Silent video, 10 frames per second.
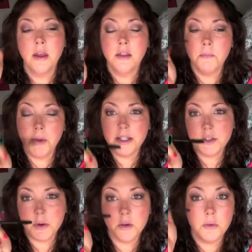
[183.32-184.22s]
The
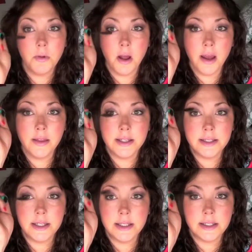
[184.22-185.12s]
best way to apply
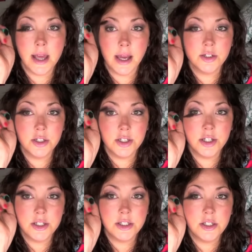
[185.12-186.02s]
this is actually
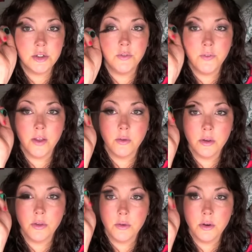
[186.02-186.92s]
just to feather
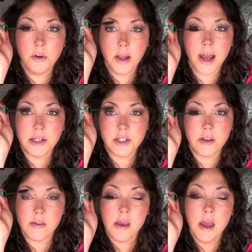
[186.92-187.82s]
it through your
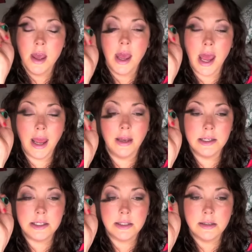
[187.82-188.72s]
lashes.
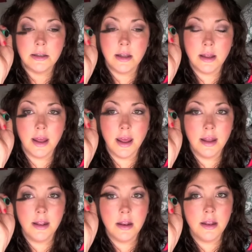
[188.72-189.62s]
And
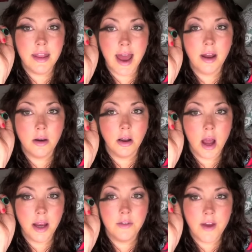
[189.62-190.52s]
in that
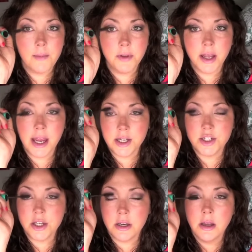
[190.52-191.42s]
kind of
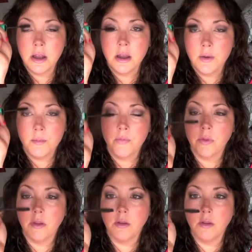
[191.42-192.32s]
application,
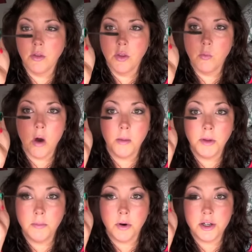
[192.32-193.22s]
the
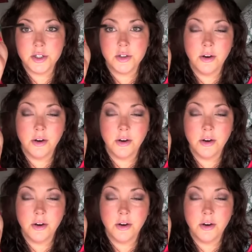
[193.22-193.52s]
wobbly brush,